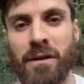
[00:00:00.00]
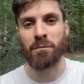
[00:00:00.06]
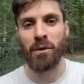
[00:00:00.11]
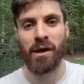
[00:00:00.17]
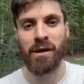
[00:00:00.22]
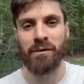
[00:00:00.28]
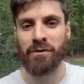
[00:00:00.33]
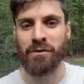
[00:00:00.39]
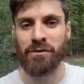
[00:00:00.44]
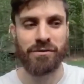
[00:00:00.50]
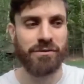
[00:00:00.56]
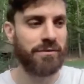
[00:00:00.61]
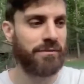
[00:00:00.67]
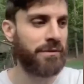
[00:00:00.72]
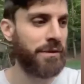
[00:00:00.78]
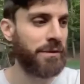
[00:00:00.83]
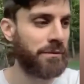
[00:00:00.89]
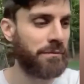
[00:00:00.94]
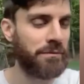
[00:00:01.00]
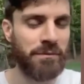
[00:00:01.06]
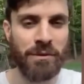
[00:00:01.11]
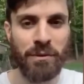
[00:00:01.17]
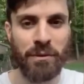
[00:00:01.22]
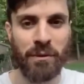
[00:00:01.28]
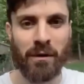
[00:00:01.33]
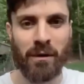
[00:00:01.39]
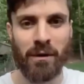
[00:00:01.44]
Brian Rose,
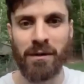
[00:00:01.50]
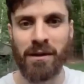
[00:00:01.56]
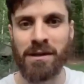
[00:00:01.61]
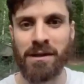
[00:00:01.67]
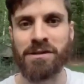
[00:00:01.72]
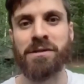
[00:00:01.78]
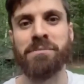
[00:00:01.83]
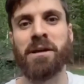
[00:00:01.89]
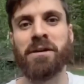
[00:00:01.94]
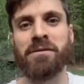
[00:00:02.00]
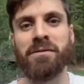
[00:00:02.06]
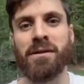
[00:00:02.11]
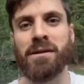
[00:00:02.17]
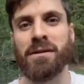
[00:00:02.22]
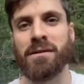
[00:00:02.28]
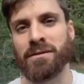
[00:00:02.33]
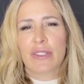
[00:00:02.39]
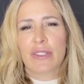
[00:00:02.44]
you are a legend, my friend.